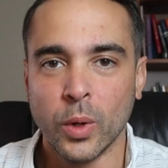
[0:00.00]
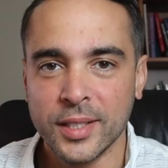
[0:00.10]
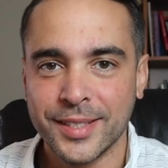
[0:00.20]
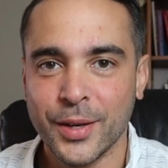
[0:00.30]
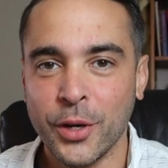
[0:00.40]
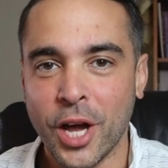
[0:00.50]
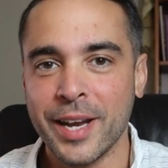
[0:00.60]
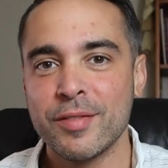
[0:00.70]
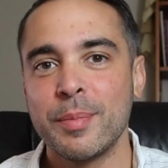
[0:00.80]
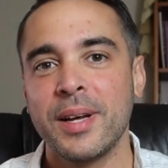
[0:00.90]
What's going
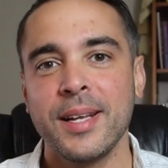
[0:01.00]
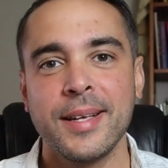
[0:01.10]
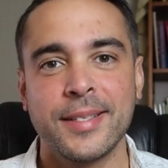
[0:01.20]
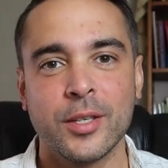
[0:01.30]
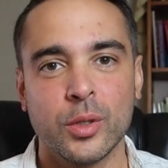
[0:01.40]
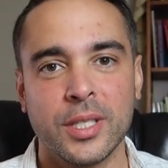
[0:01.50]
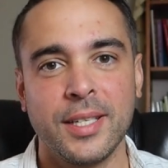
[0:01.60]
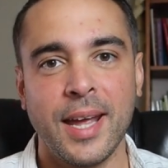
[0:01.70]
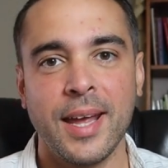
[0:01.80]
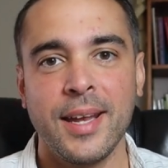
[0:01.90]
on, everybody? So
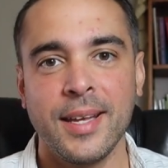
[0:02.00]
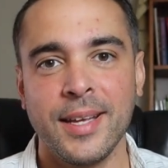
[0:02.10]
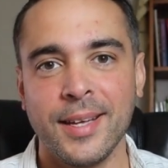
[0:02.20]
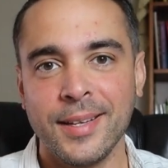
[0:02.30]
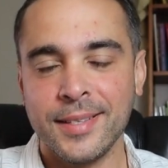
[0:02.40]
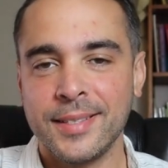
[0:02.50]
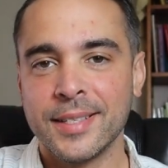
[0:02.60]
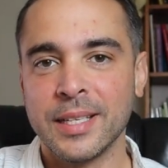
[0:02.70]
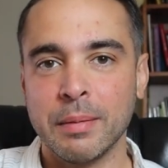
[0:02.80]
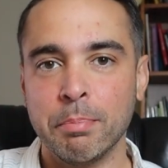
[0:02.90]
today
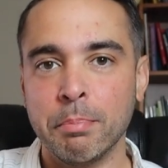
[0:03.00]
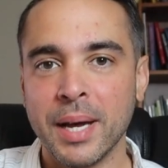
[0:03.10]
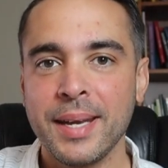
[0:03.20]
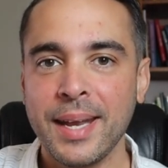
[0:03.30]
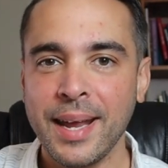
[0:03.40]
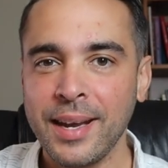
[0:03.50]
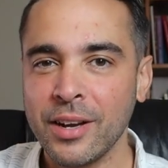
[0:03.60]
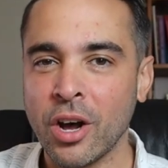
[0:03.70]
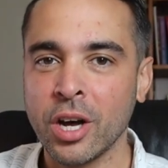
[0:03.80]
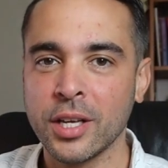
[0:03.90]
is
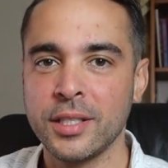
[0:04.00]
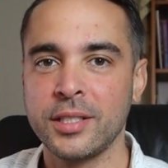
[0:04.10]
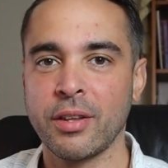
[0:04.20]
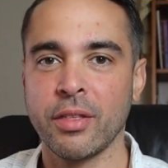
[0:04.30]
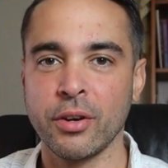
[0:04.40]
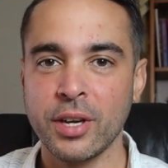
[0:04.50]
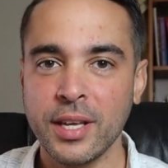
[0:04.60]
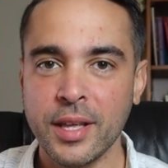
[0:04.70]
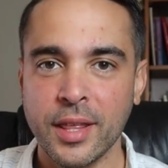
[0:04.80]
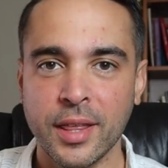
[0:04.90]
Monday, August
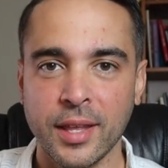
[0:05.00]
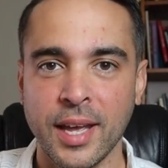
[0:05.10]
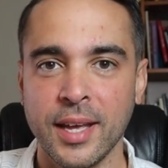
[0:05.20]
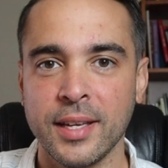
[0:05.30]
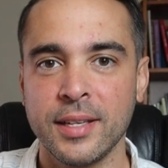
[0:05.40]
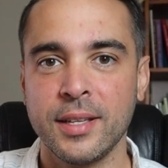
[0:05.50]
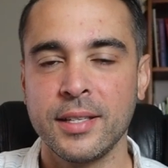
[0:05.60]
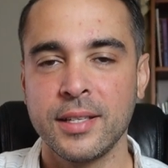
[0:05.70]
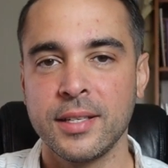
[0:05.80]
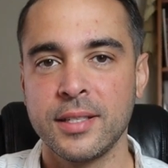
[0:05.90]
30th, and
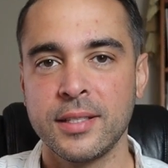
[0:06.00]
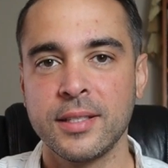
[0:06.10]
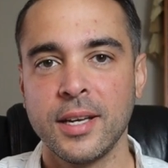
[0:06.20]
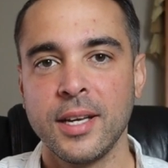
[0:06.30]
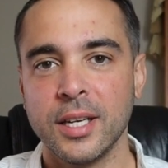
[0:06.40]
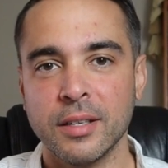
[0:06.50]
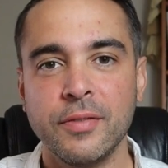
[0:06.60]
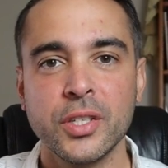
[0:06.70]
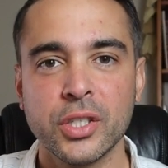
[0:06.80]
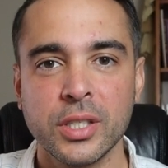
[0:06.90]
this is
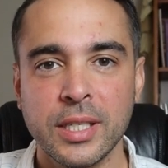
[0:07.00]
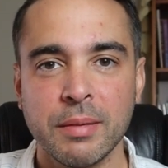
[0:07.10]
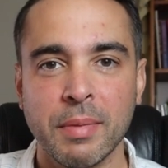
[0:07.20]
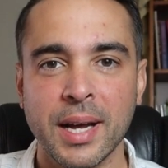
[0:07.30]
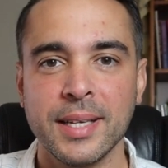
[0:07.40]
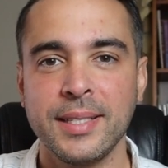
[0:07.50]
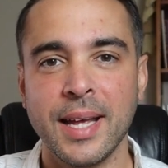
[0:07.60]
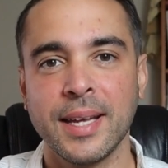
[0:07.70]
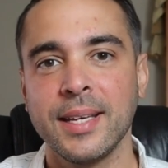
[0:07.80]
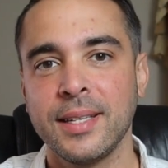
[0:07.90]
officially my
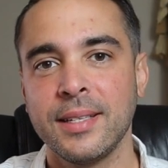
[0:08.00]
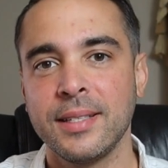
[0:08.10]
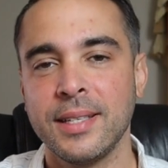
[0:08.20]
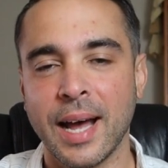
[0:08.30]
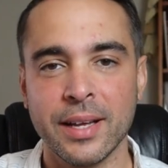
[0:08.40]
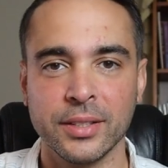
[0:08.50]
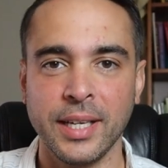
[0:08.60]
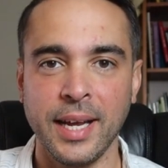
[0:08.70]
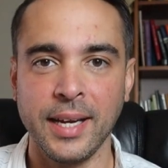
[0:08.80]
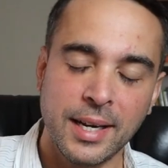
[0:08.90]
second dial
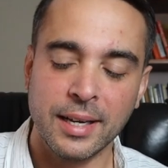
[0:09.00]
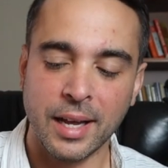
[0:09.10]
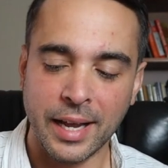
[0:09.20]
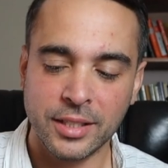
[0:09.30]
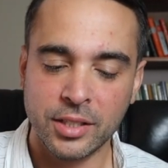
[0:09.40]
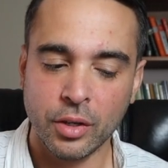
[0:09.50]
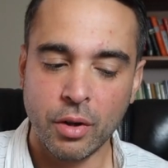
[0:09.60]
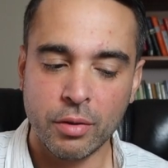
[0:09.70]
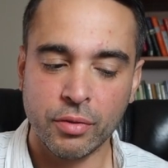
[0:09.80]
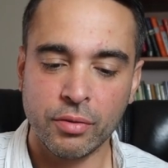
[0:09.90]
day. I still
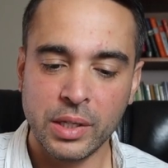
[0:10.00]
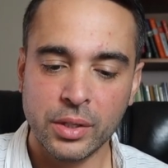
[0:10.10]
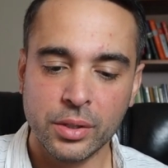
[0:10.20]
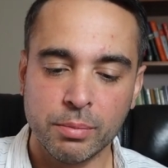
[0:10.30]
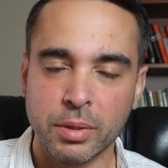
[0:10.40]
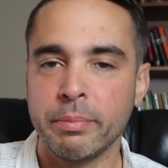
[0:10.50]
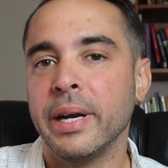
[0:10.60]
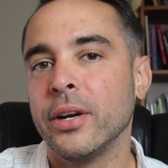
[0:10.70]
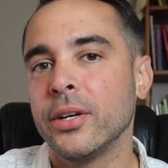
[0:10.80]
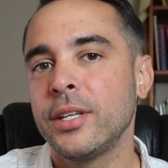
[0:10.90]
don't feel
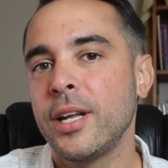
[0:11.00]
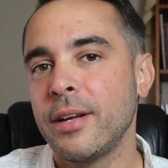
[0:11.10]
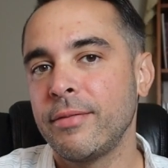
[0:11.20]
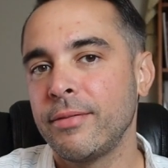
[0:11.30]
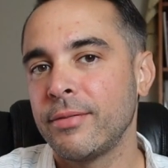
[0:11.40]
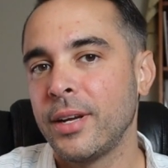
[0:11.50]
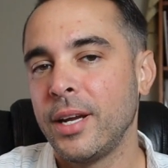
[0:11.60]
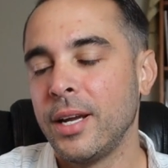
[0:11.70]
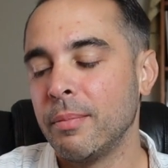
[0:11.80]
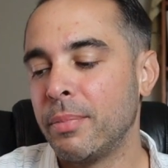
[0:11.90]
prepared enough,
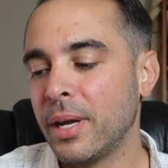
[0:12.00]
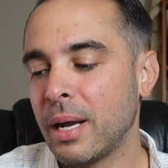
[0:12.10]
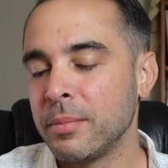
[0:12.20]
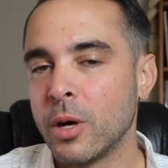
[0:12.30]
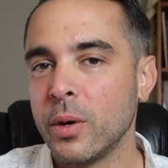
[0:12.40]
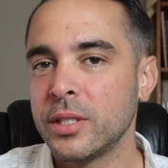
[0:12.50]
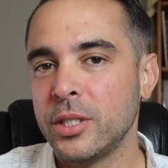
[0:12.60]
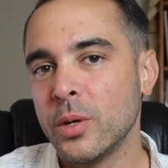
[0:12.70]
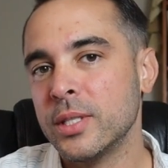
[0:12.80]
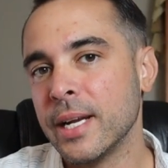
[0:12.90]
but I'm going to do it